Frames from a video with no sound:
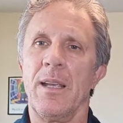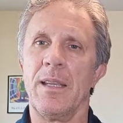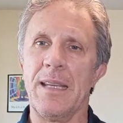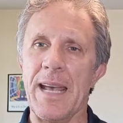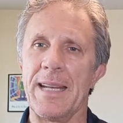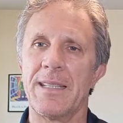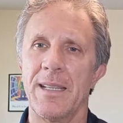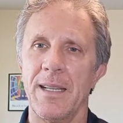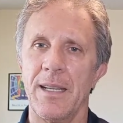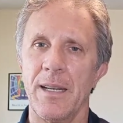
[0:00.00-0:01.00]
Yet,
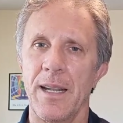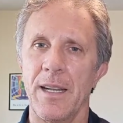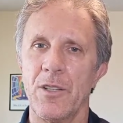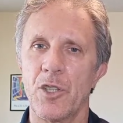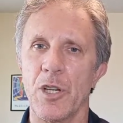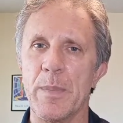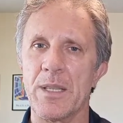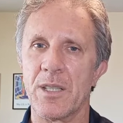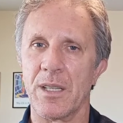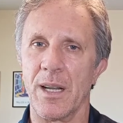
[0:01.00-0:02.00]
in a German
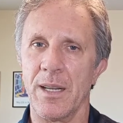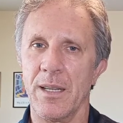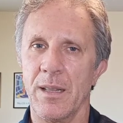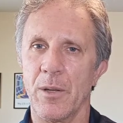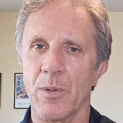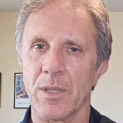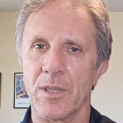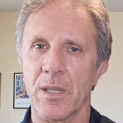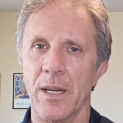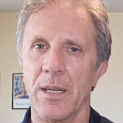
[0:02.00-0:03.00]
study, there was a
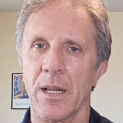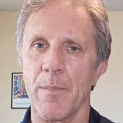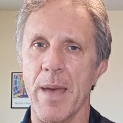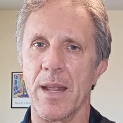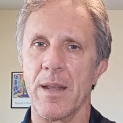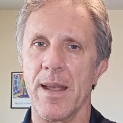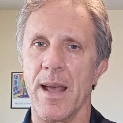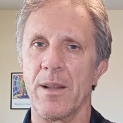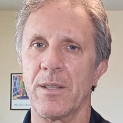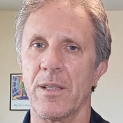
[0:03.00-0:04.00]
study done, a
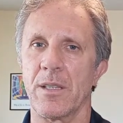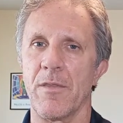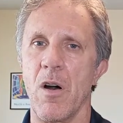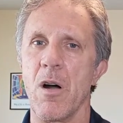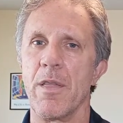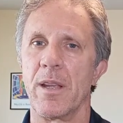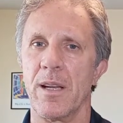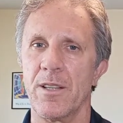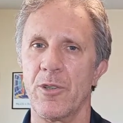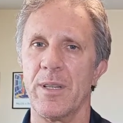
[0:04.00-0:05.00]
meta-analysis of all the
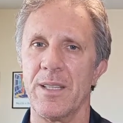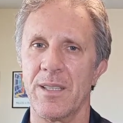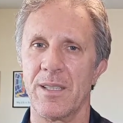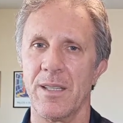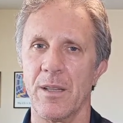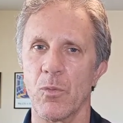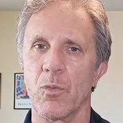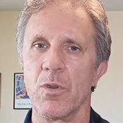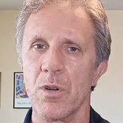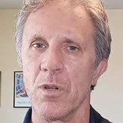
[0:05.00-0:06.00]
countries in the
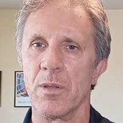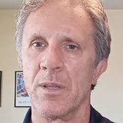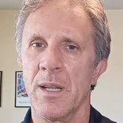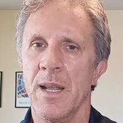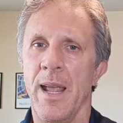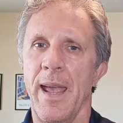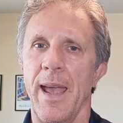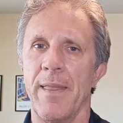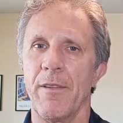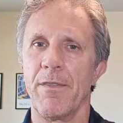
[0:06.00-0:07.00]
world,
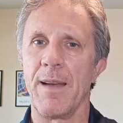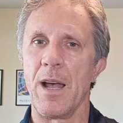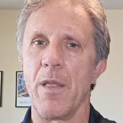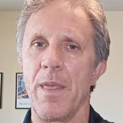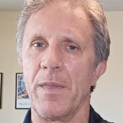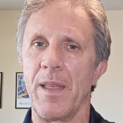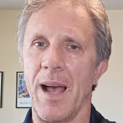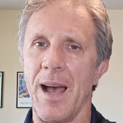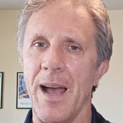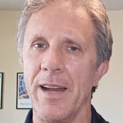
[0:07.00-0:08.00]
and they found that the
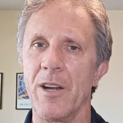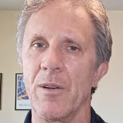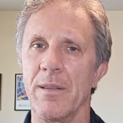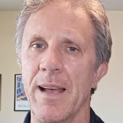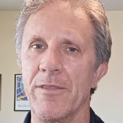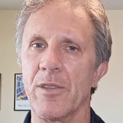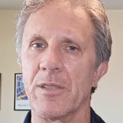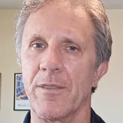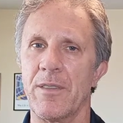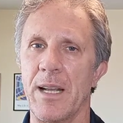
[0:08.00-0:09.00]
higher levels
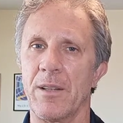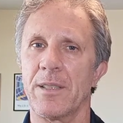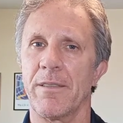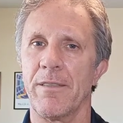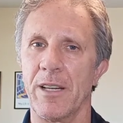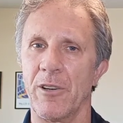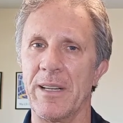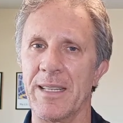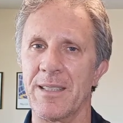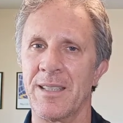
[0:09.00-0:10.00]
of Delta
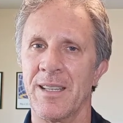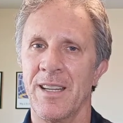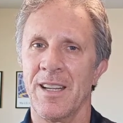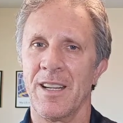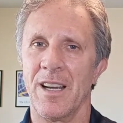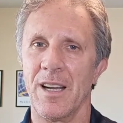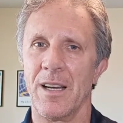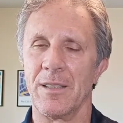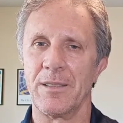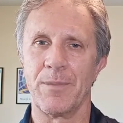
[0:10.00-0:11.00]
variant
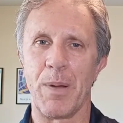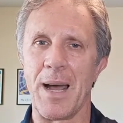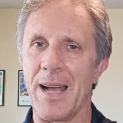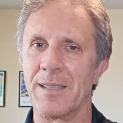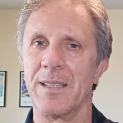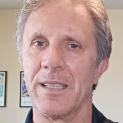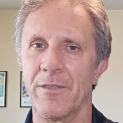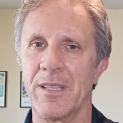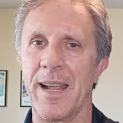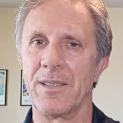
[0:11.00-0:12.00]
positive
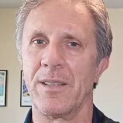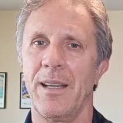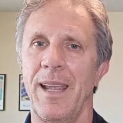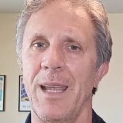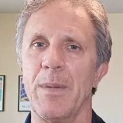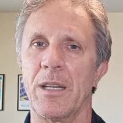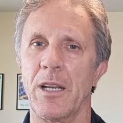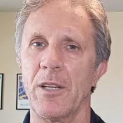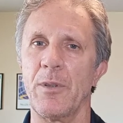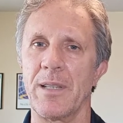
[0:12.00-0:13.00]
tests came in
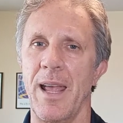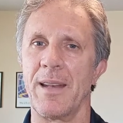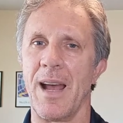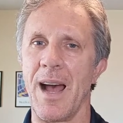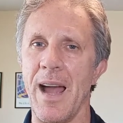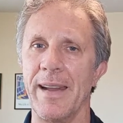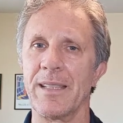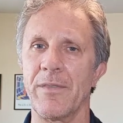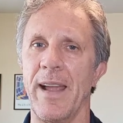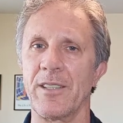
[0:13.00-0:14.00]
countries that had the
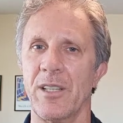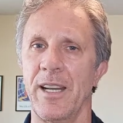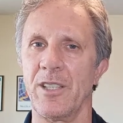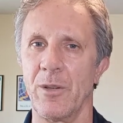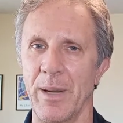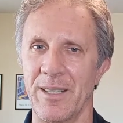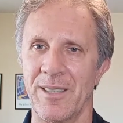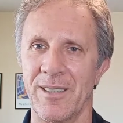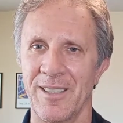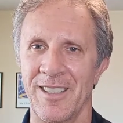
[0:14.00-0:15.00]
highest vaccination rates.